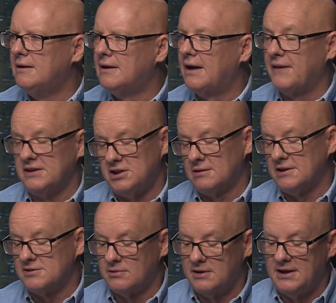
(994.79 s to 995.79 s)
I think Chile's
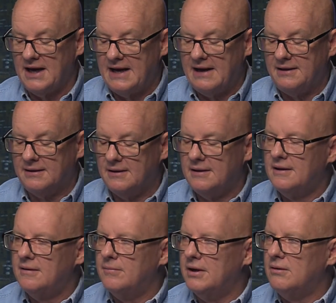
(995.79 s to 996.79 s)
where he died.
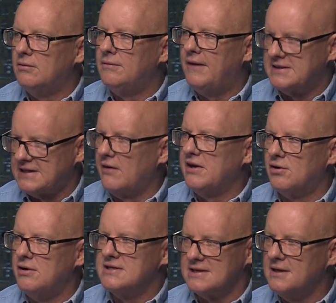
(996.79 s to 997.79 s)
But that's how he
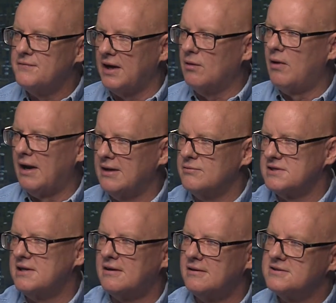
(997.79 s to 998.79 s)
earned his living while he was
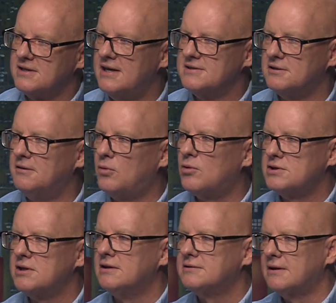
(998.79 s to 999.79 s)
there as an
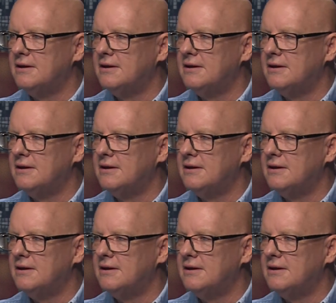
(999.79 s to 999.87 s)
abortionist.